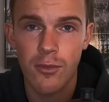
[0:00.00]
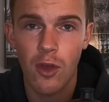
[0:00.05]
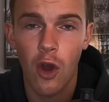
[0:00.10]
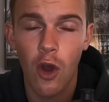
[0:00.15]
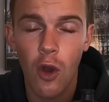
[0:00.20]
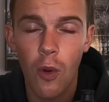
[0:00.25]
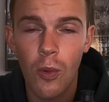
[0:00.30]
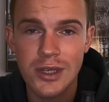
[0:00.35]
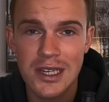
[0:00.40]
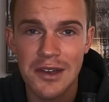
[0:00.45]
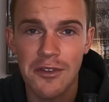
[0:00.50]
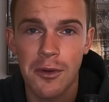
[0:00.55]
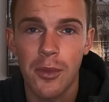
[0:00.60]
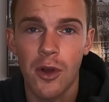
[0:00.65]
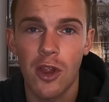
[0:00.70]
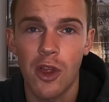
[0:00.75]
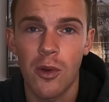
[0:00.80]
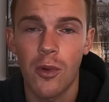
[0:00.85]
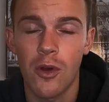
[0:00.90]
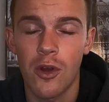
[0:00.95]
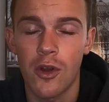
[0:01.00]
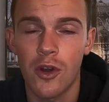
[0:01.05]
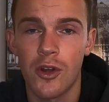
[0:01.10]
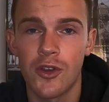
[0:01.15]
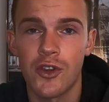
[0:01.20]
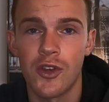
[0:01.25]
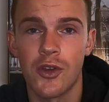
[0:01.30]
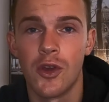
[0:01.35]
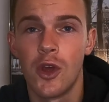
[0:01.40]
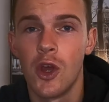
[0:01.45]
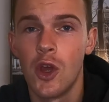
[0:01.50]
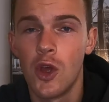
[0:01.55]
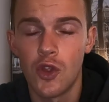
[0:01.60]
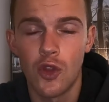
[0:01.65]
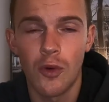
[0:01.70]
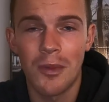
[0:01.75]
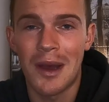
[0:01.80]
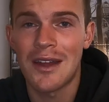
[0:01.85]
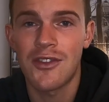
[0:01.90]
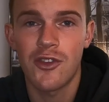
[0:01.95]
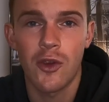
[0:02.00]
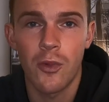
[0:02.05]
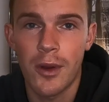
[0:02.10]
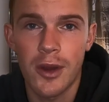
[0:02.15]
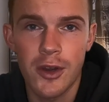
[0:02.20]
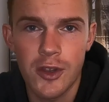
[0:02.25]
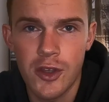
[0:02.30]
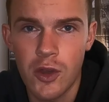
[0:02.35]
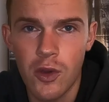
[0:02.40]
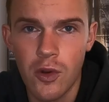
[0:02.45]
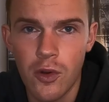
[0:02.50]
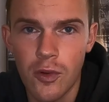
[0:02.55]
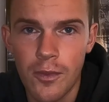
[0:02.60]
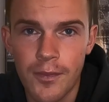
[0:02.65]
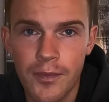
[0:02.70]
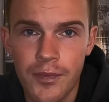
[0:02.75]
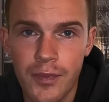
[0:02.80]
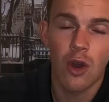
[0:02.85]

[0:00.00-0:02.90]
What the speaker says: Always have a bottle of water on you, no matter where you go.